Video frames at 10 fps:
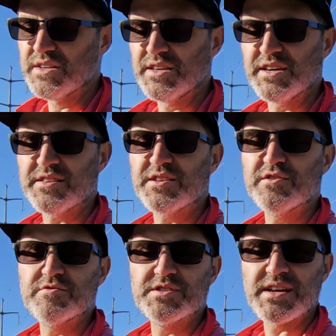You get the
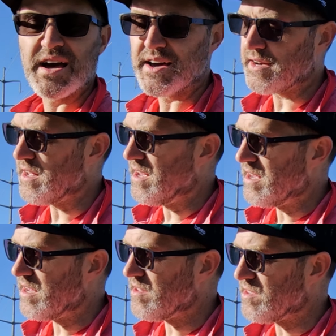new design,
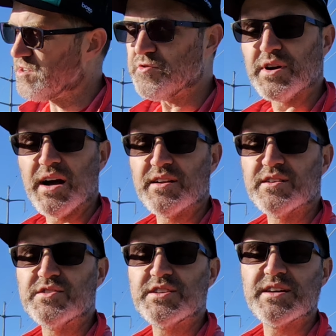you get the new
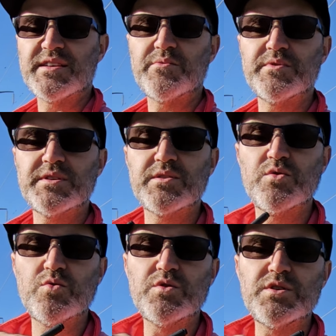colors, you get that really
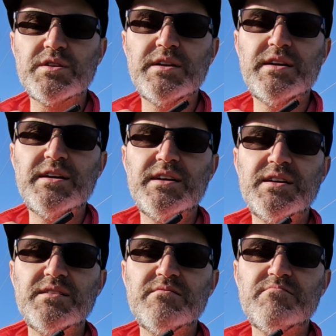cool
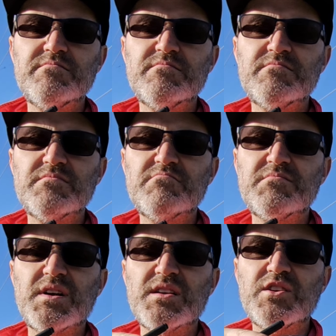
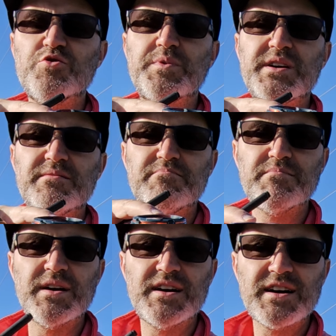aluminum
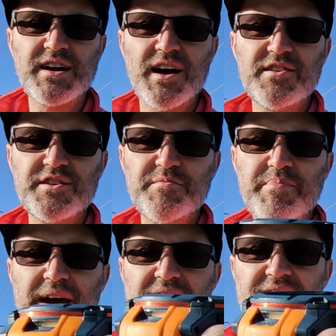colored
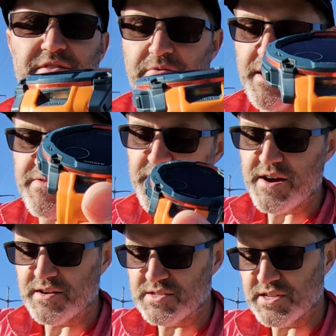band around
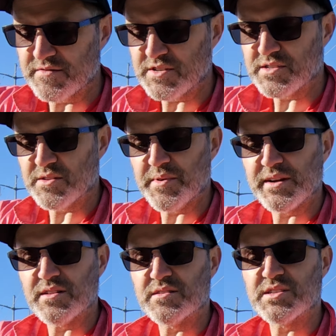there instead of just the
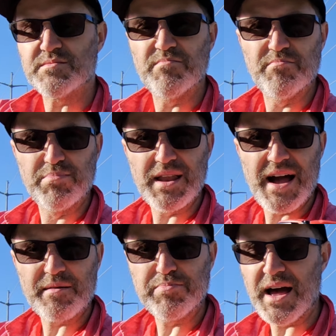regular just
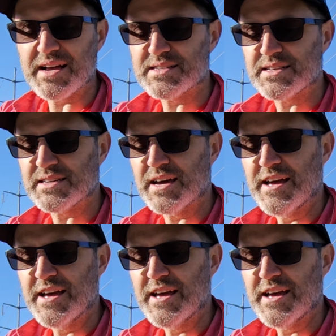black plastic.